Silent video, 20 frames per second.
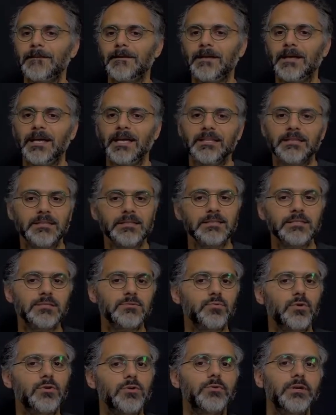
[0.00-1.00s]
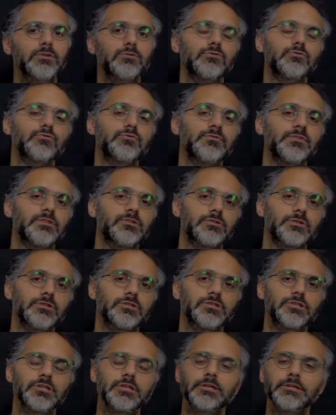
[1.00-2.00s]
And this is one way to do feature
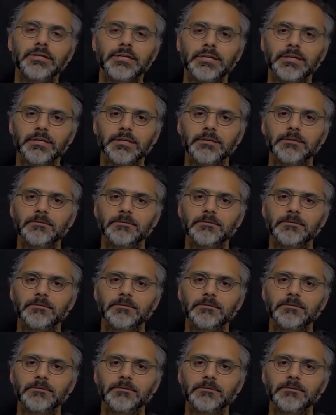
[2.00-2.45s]
engineering.